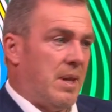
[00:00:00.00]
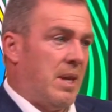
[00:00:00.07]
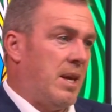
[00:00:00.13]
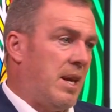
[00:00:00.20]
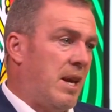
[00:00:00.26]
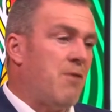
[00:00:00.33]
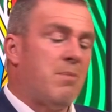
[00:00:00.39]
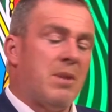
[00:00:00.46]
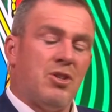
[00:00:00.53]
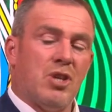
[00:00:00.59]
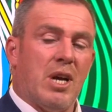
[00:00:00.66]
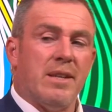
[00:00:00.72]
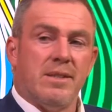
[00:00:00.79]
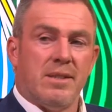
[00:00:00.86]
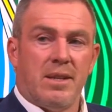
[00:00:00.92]
You give him a
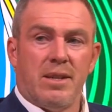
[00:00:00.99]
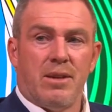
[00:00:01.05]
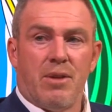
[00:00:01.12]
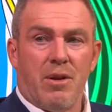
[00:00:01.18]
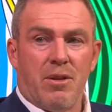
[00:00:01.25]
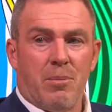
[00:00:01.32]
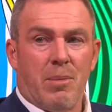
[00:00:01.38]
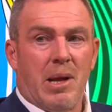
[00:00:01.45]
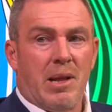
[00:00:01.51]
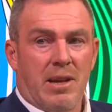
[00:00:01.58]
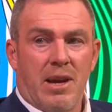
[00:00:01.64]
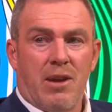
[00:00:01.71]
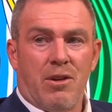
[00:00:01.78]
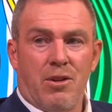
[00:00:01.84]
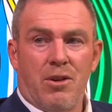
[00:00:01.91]
chance in around the
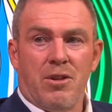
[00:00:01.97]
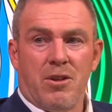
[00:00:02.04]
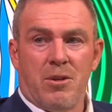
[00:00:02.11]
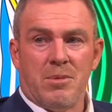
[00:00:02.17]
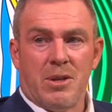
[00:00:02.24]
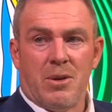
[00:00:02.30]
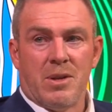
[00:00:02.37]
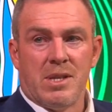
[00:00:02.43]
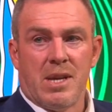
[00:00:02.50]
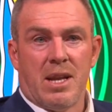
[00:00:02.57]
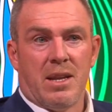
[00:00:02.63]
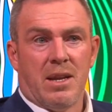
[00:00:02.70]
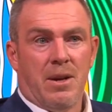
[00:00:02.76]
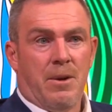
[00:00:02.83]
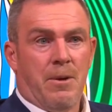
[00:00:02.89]
penalty area nine times out of
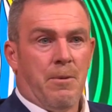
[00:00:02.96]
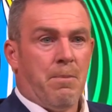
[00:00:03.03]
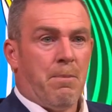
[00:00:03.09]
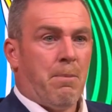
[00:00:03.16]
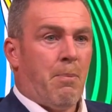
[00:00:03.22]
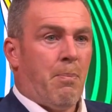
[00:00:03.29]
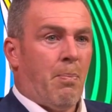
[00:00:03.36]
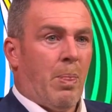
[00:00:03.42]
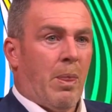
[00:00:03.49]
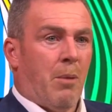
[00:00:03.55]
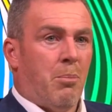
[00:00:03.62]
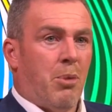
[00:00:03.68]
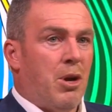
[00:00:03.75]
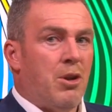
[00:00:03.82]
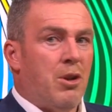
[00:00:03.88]
ten
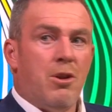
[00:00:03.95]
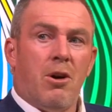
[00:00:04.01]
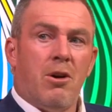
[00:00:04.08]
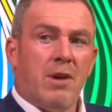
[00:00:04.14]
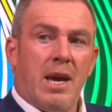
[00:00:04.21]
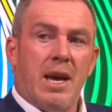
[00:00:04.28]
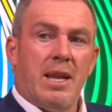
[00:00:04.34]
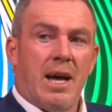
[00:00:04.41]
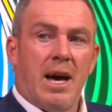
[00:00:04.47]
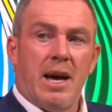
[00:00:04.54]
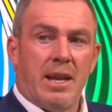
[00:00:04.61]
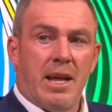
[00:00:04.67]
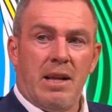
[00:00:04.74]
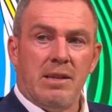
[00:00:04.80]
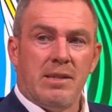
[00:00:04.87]
but you're not getting
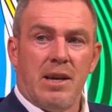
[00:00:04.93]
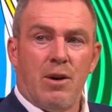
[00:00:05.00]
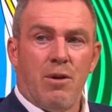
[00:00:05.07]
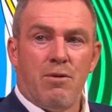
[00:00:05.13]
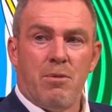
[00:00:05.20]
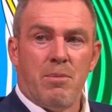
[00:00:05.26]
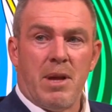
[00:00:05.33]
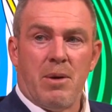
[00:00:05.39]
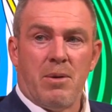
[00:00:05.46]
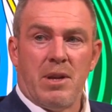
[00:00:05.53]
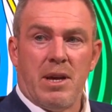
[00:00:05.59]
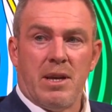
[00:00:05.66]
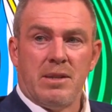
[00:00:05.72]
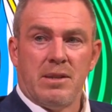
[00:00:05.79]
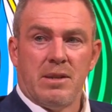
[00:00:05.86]
out an Elsa out of him
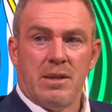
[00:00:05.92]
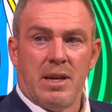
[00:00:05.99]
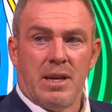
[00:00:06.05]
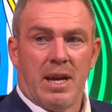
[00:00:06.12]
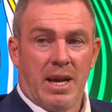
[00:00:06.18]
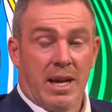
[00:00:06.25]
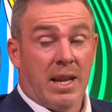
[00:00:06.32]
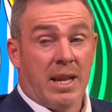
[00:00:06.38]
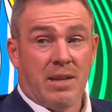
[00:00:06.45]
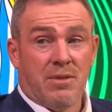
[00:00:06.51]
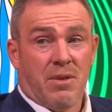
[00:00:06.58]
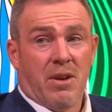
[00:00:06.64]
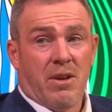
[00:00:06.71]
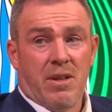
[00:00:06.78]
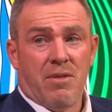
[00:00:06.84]
nowadays. And, and it's
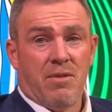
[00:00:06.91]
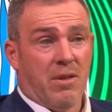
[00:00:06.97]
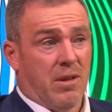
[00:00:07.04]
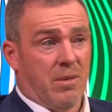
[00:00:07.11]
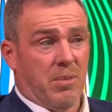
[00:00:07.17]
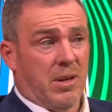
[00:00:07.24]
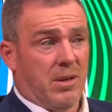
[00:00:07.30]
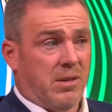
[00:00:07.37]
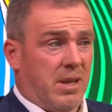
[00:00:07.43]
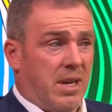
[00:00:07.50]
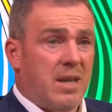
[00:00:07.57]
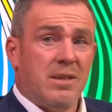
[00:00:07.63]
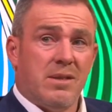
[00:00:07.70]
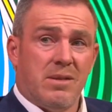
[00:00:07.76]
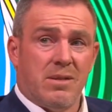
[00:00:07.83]
very difficult because
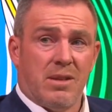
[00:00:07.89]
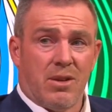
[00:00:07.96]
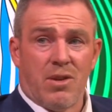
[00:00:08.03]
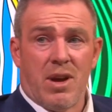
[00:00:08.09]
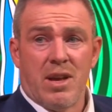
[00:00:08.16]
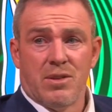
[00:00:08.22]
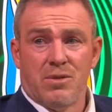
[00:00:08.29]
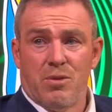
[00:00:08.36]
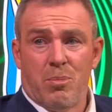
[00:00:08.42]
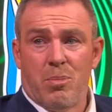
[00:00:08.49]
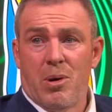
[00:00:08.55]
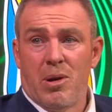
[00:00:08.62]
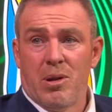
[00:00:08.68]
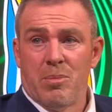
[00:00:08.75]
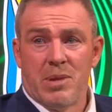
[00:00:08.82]
he is the greatest
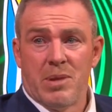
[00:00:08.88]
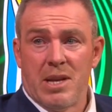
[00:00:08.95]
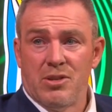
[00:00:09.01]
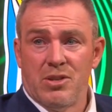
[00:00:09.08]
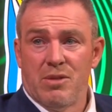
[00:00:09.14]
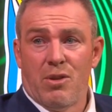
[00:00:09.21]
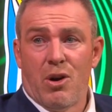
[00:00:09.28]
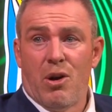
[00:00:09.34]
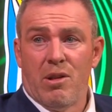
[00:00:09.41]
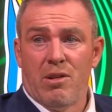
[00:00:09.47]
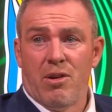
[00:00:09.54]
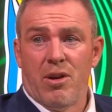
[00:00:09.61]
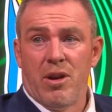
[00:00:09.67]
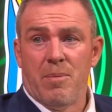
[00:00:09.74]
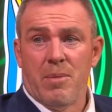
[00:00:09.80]
footballer potentially of all
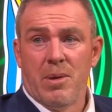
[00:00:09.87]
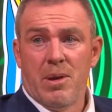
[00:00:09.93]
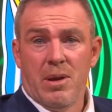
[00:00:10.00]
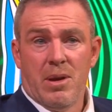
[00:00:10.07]
time.